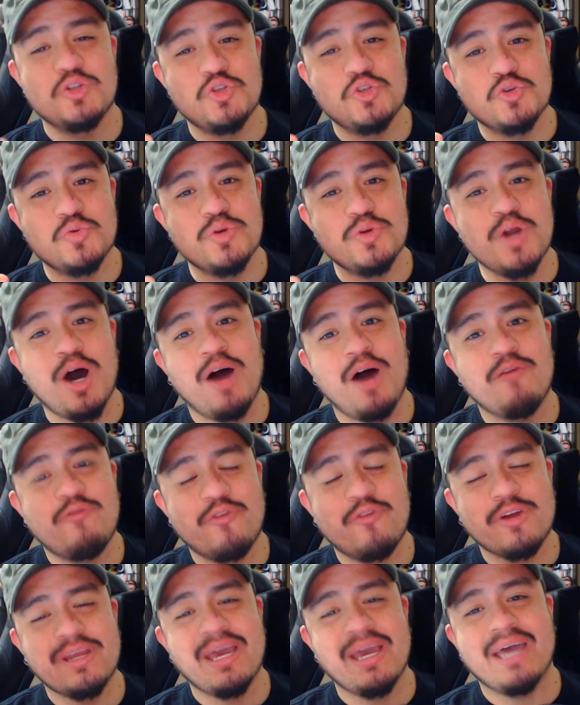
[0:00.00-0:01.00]
Do not
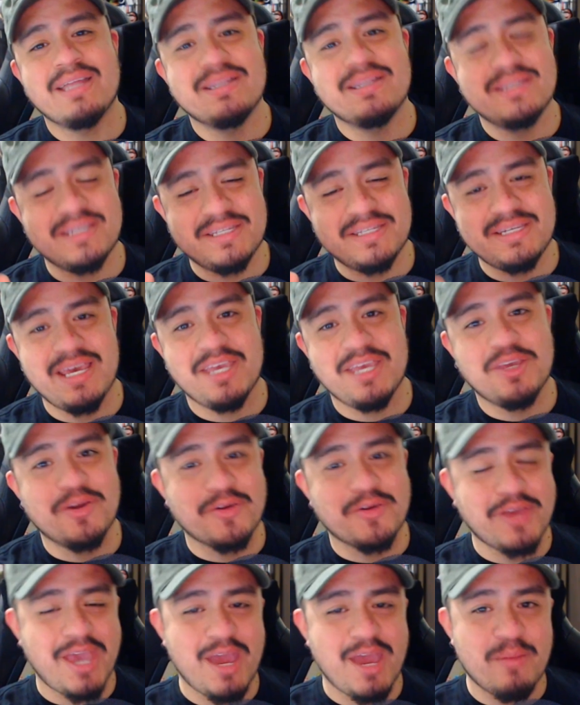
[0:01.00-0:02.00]
forget to take your
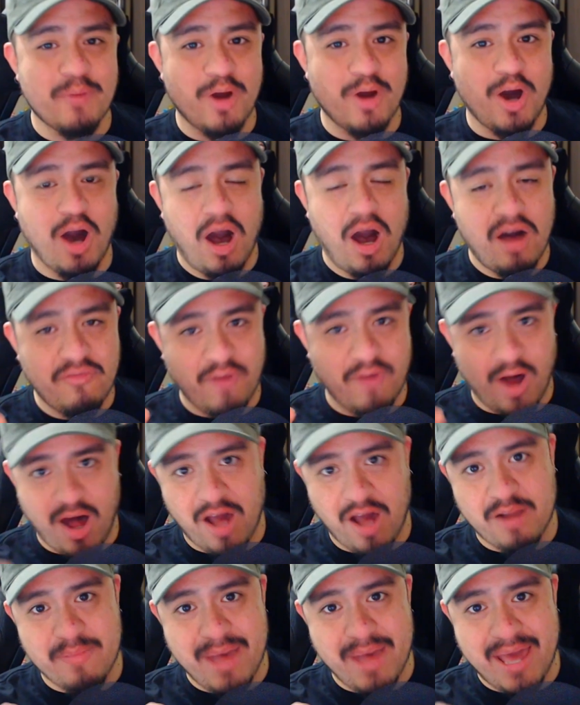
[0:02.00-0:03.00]
camera off
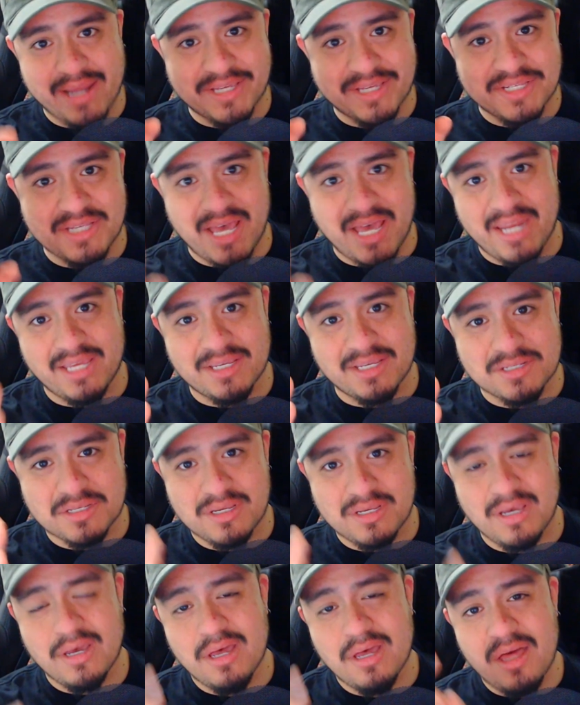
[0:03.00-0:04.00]
automatic settings.
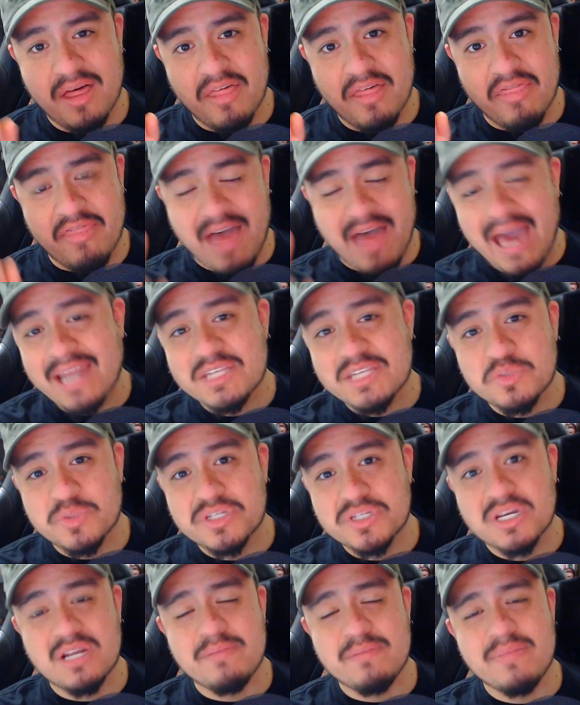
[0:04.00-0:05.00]
That is
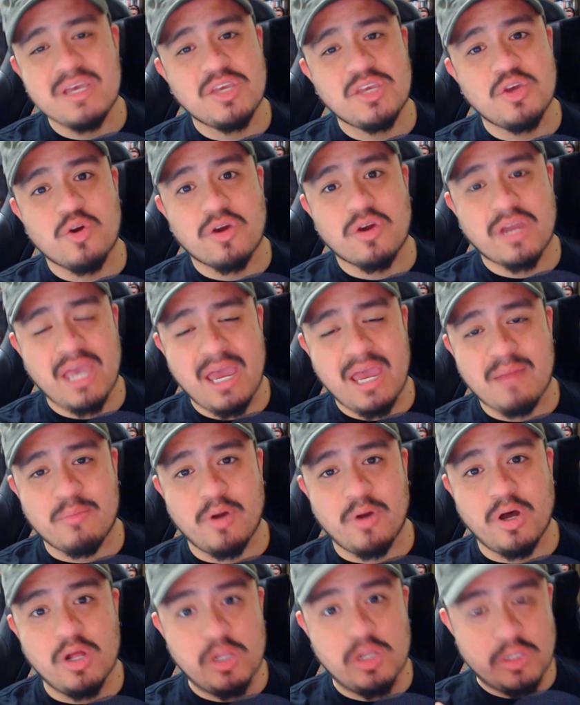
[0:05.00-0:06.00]
what's going to make your
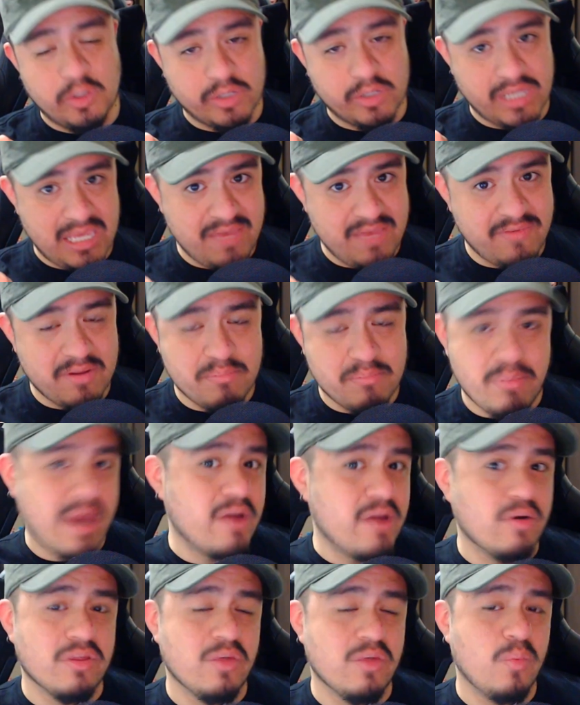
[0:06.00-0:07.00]
camera look even
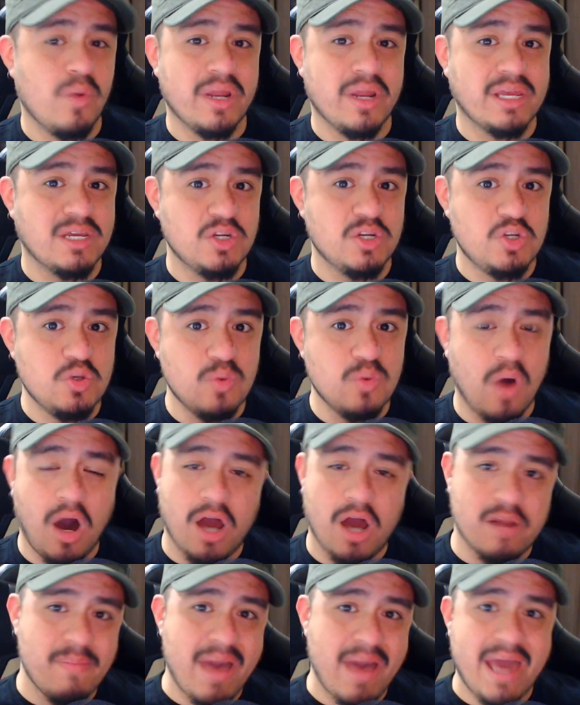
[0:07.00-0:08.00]
better than what it can do
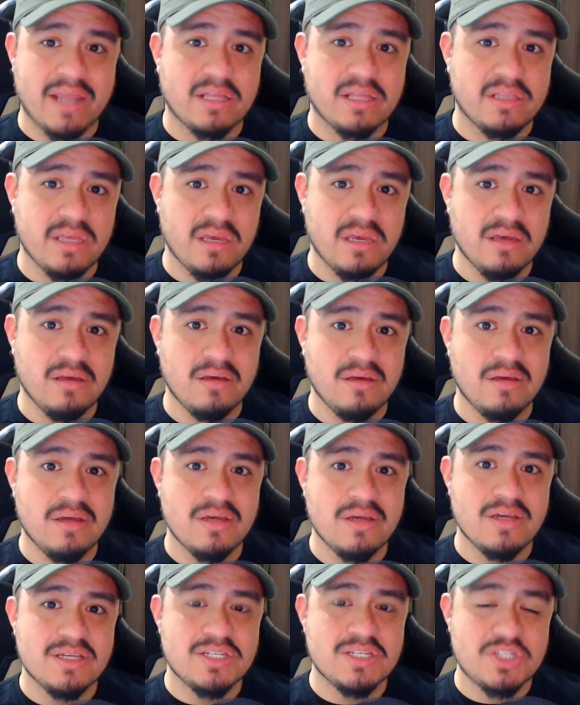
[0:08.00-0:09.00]
automatically.
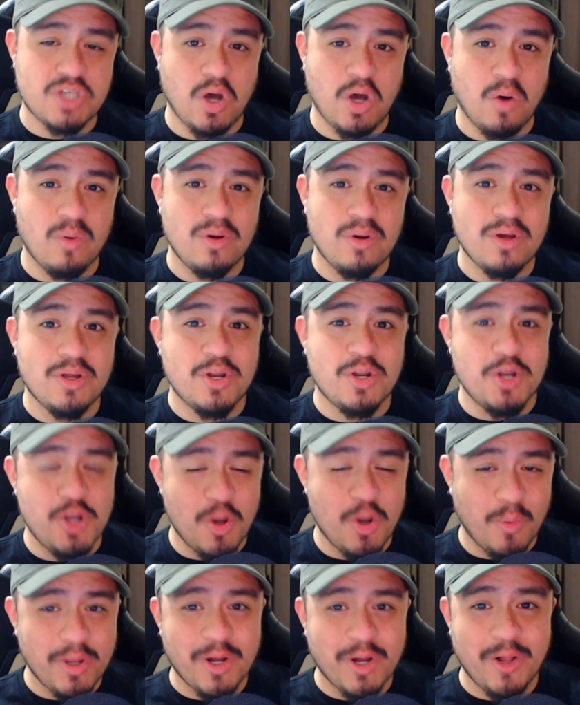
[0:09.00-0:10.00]
So,
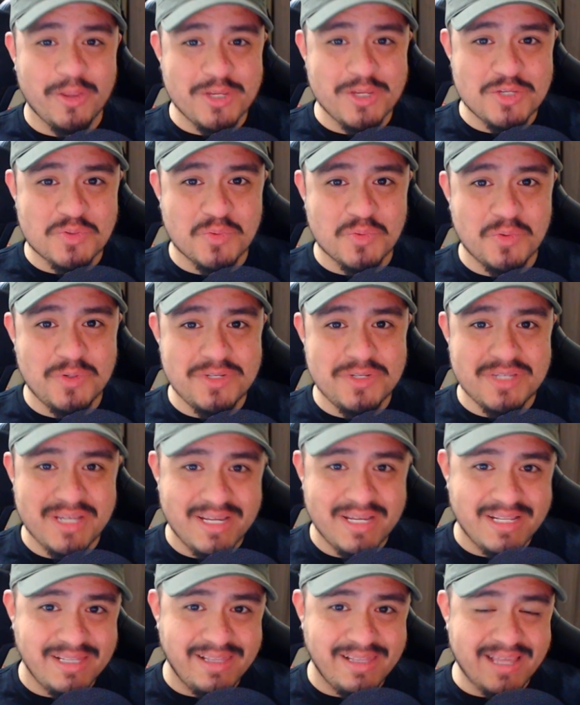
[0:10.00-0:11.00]
knowing all these rules,
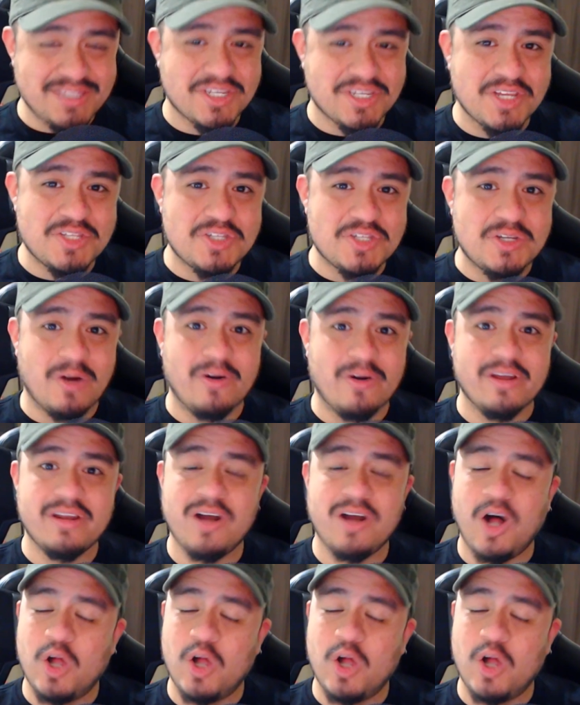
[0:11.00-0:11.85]
let's get started.